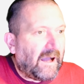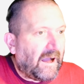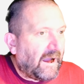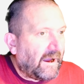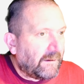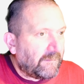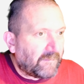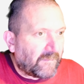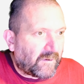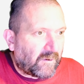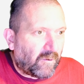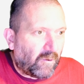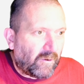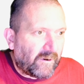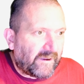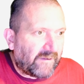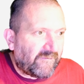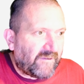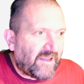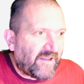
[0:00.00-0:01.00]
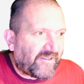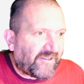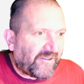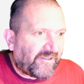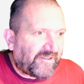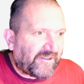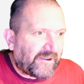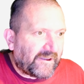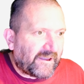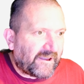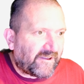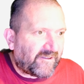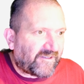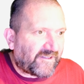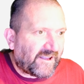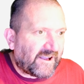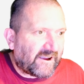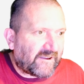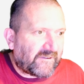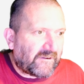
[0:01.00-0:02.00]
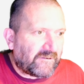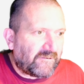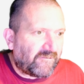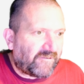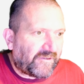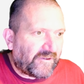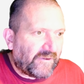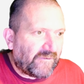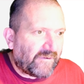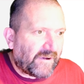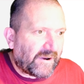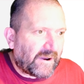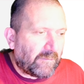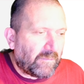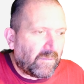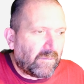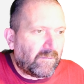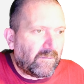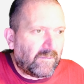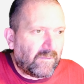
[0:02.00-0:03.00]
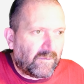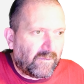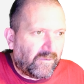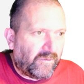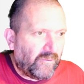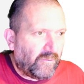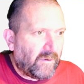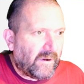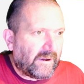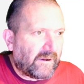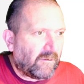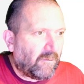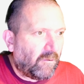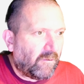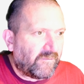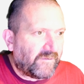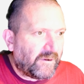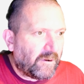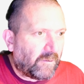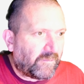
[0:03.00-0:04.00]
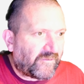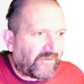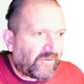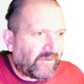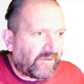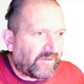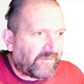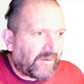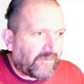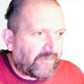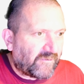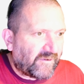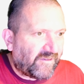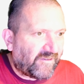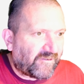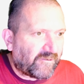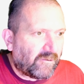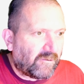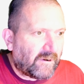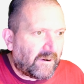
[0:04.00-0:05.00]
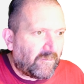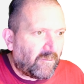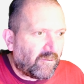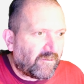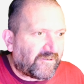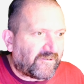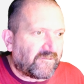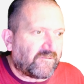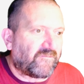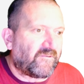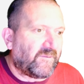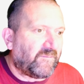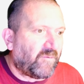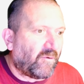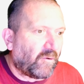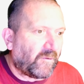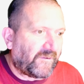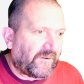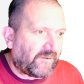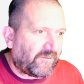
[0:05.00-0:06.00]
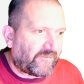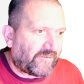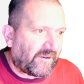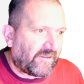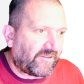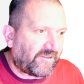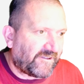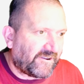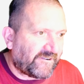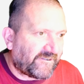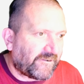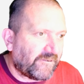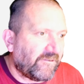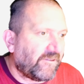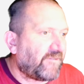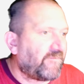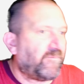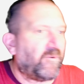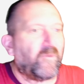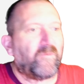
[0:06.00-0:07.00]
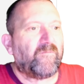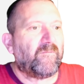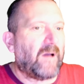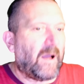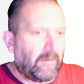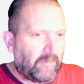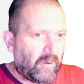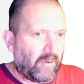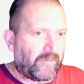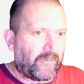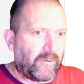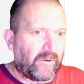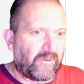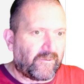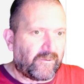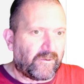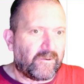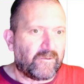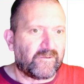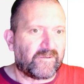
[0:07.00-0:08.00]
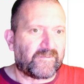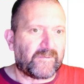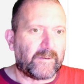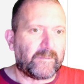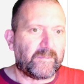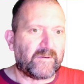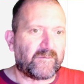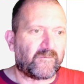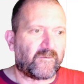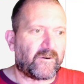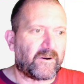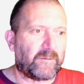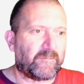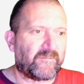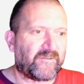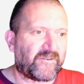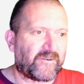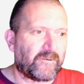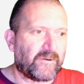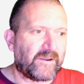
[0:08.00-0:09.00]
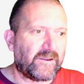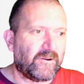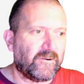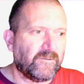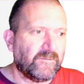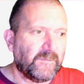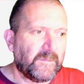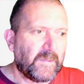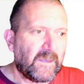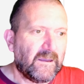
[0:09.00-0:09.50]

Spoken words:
I'm calling the SSA exact, and you see that I'm doing all the options that we saw. I'm also reporting transitions, but I'm not going to use them in what I'm showing you.